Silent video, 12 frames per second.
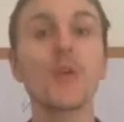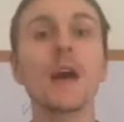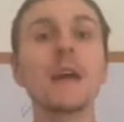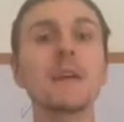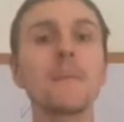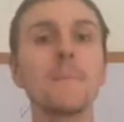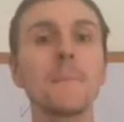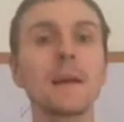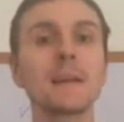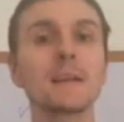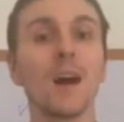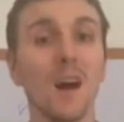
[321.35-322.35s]
they
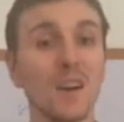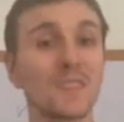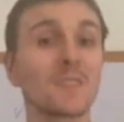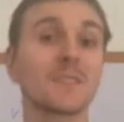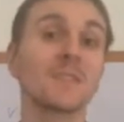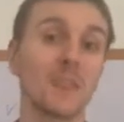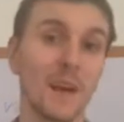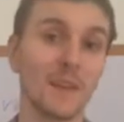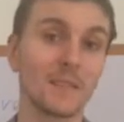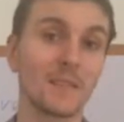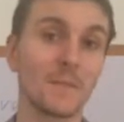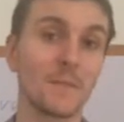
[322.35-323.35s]
make us sad.